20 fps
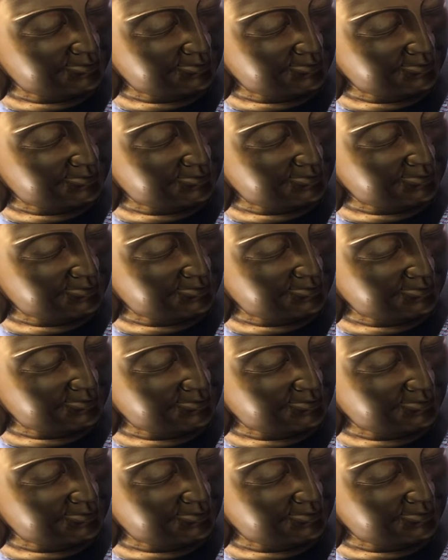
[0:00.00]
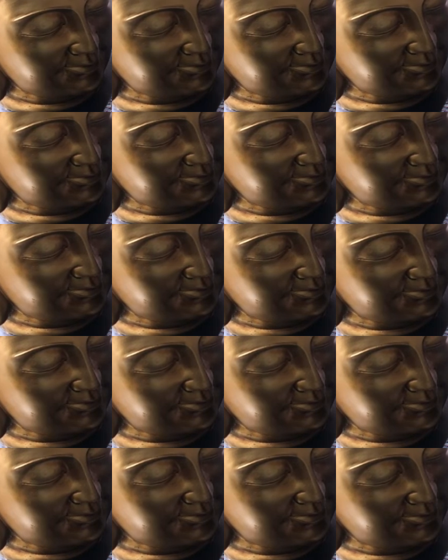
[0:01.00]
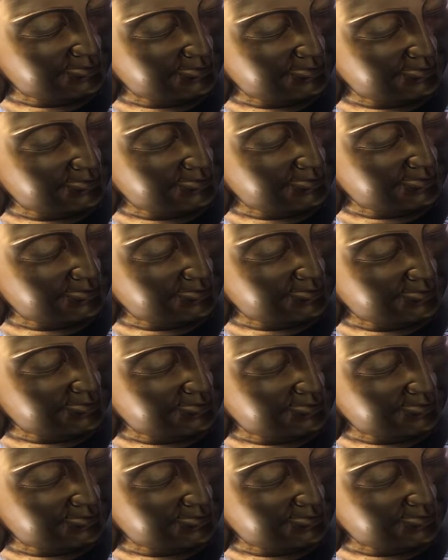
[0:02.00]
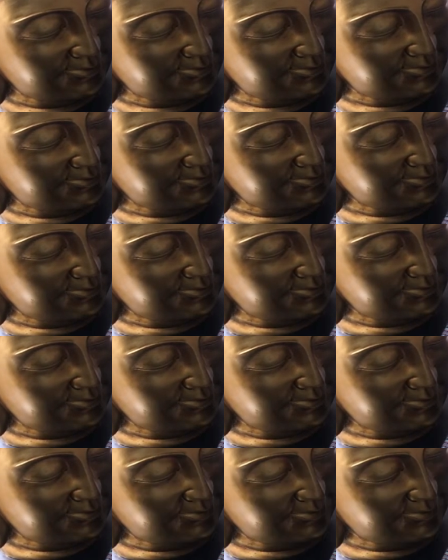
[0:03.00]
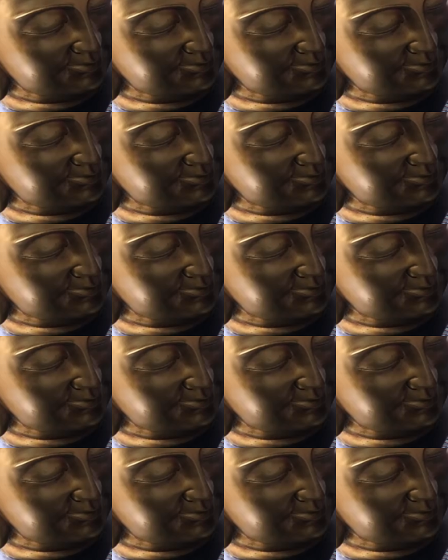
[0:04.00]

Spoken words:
Nothing is said.